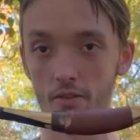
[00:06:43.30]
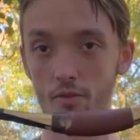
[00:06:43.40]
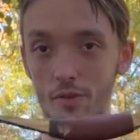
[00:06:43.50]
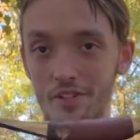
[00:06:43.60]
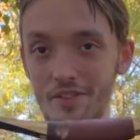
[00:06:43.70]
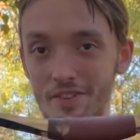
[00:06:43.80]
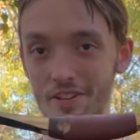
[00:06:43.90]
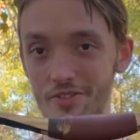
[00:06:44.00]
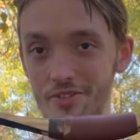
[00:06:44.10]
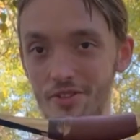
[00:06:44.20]
47
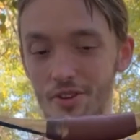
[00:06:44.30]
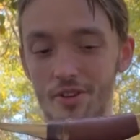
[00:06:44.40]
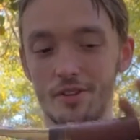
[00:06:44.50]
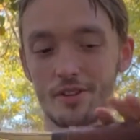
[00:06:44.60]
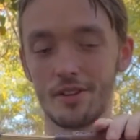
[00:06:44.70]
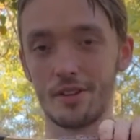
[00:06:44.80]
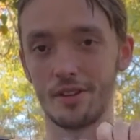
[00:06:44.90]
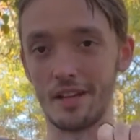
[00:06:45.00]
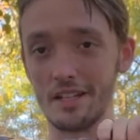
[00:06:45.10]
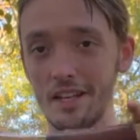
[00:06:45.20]
inches,
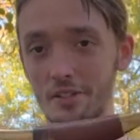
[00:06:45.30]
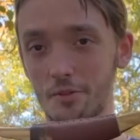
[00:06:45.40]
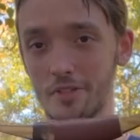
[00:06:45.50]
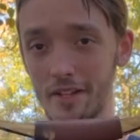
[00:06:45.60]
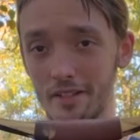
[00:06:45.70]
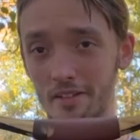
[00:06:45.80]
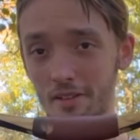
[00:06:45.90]
80 at 28.